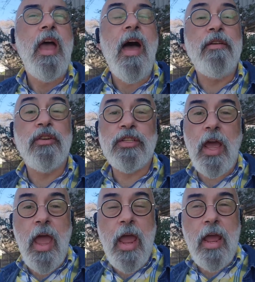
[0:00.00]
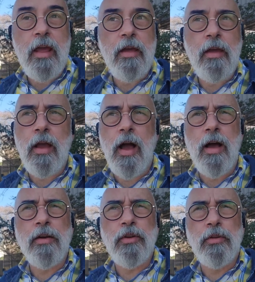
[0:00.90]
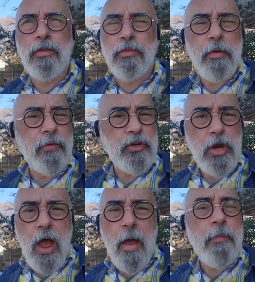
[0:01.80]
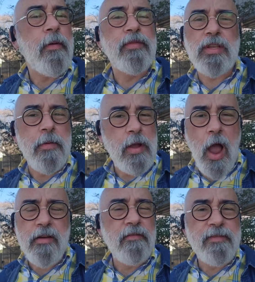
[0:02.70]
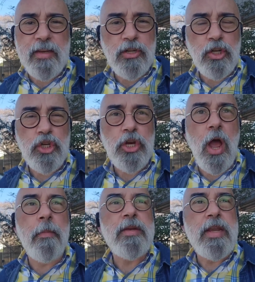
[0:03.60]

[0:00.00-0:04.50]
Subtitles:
And there's a thrift shop or some kind of vintage shop